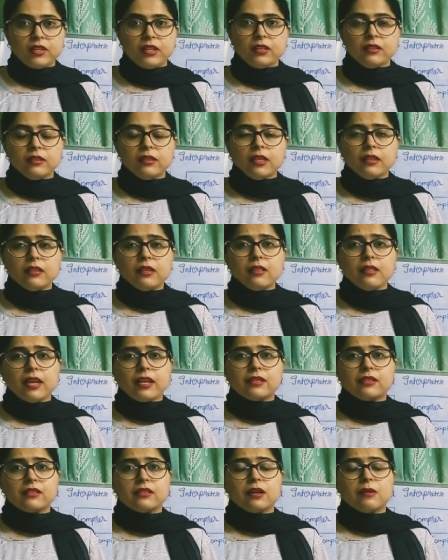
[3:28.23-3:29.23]
Then the
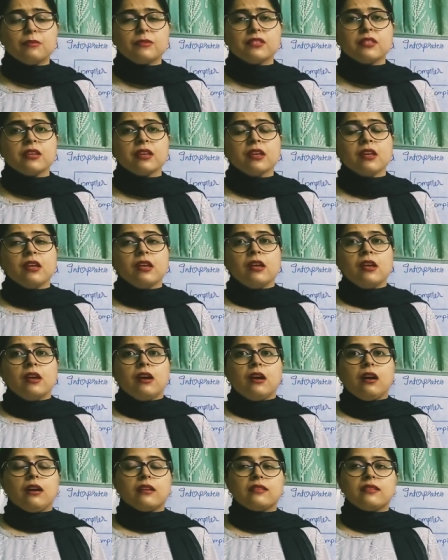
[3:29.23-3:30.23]
next comes
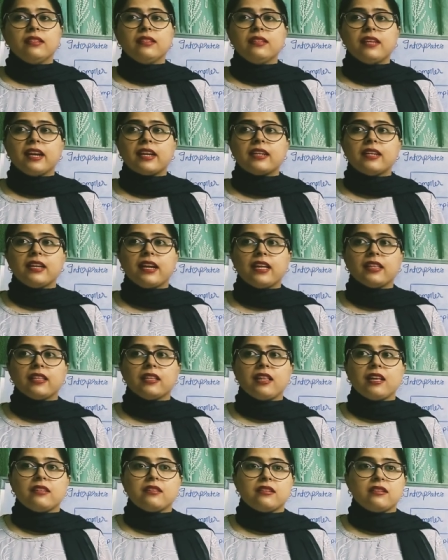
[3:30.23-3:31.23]
syntactic
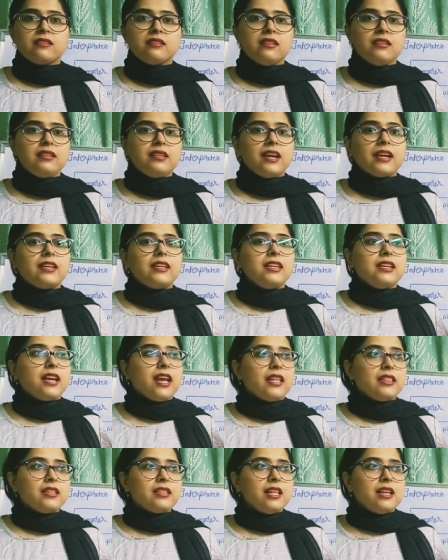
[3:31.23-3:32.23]
analyzer. Syntactic
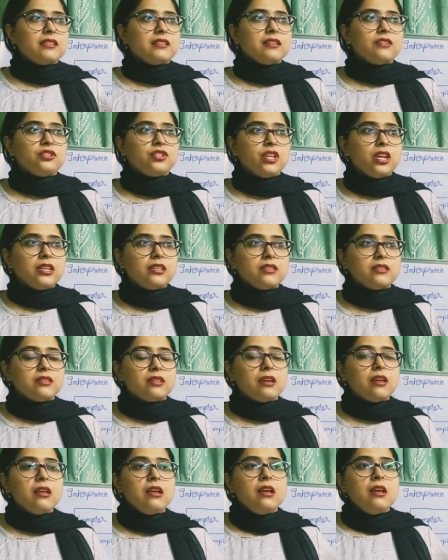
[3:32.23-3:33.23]
analyzer checks
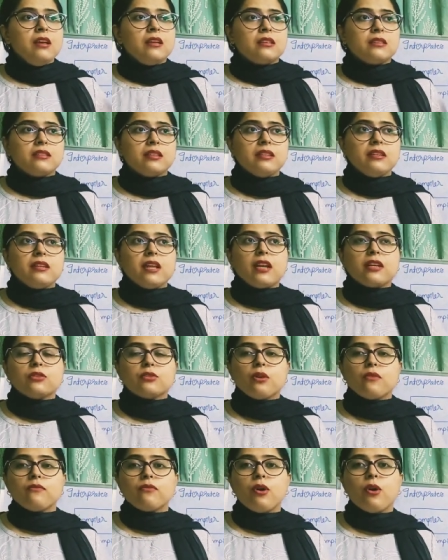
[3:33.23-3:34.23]
the
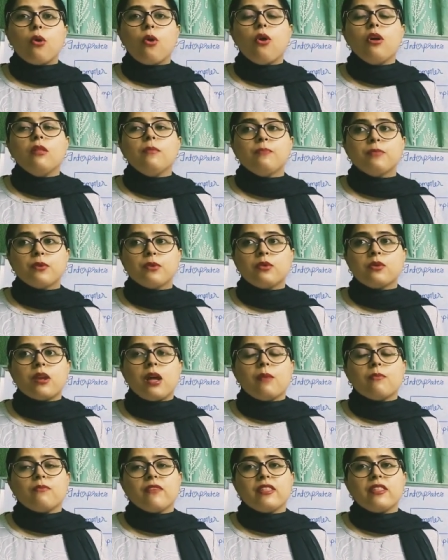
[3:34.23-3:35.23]
syntax of the whole
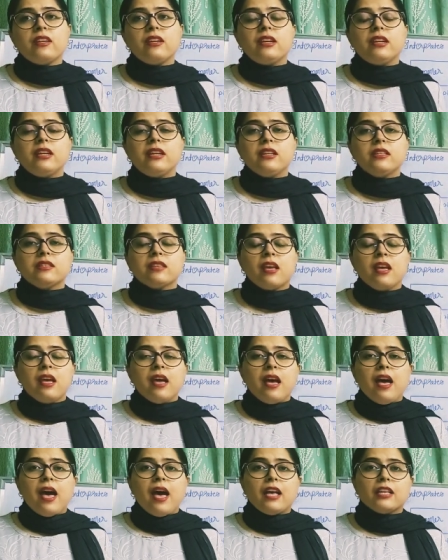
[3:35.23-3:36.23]
program, whether it is
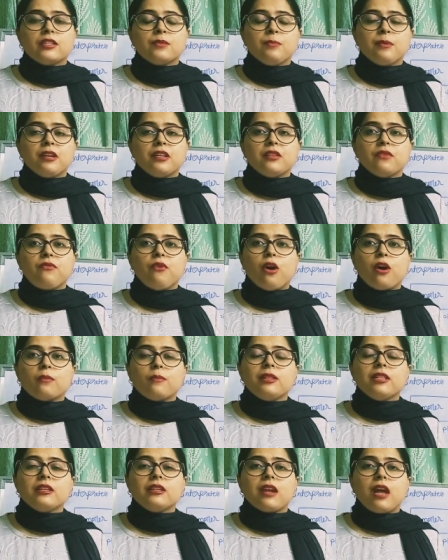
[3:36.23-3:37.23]
as per the
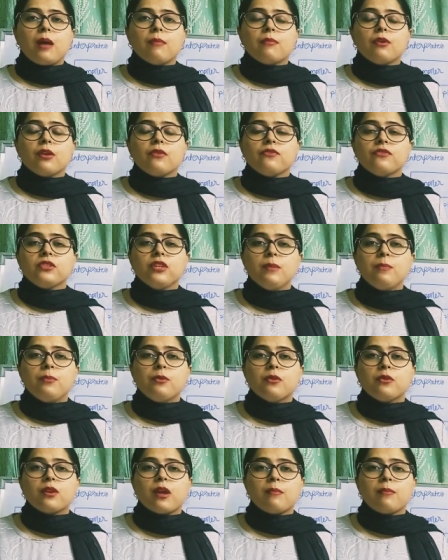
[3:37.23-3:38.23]
formal grammar of C
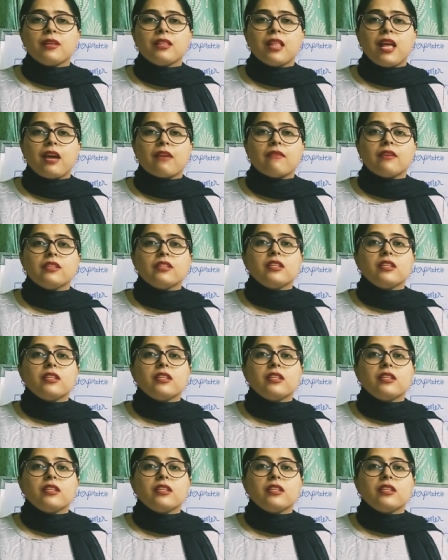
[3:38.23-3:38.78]
programming language.